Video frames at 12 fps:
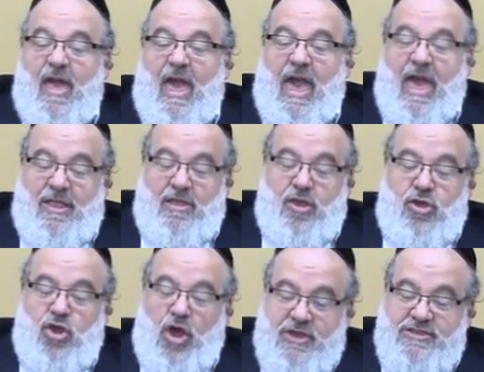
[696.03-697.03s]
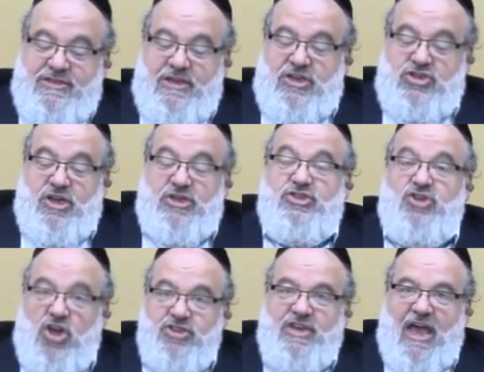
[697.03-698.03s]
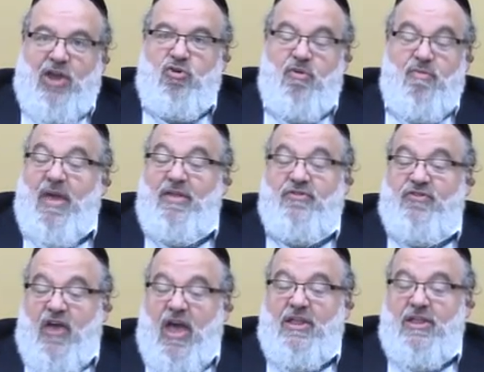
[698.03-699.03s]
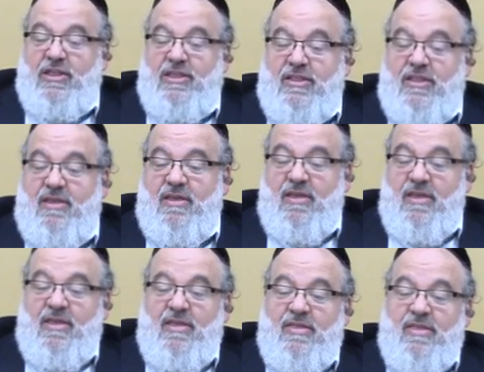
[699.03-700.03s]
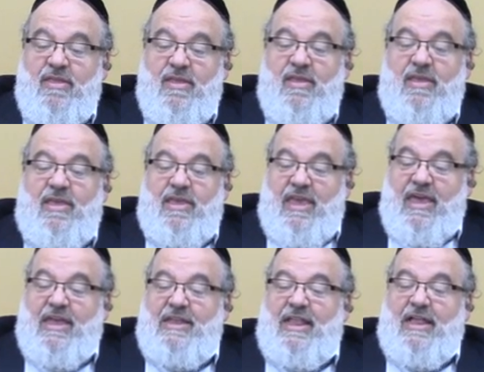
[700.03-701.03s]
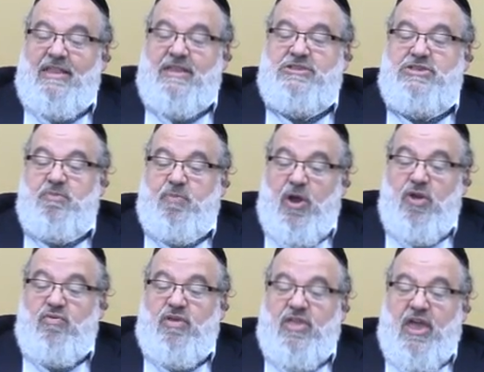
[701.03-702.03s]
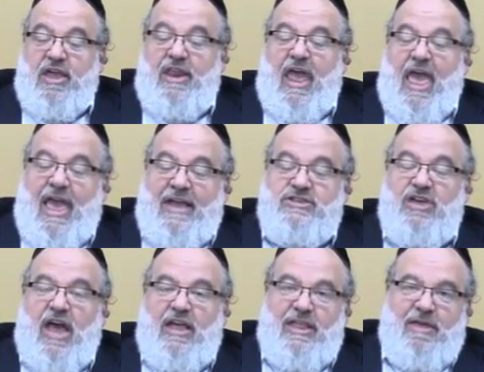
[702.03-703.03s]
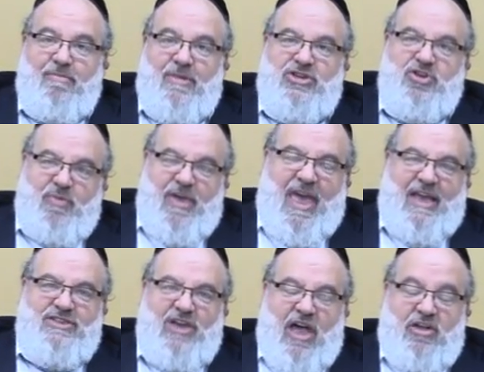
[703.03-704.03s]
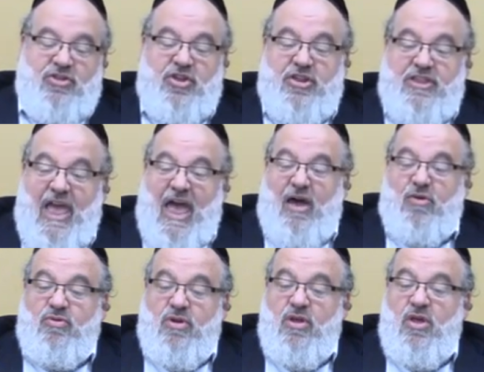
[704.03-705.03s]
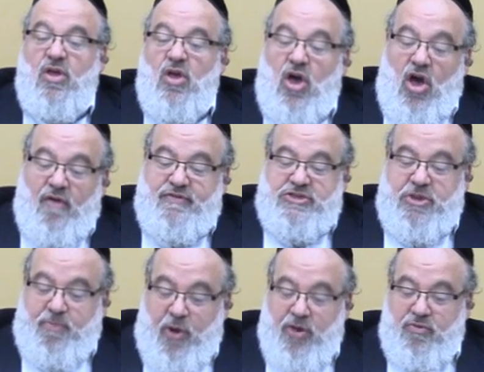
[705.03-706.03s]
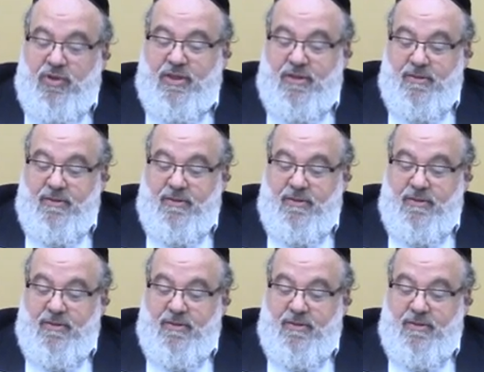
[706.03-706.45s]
And Yosi Sheshosak remained silent. Yigla Tzipori, they're going to exile him. He should be exiled to the town of Tzipori.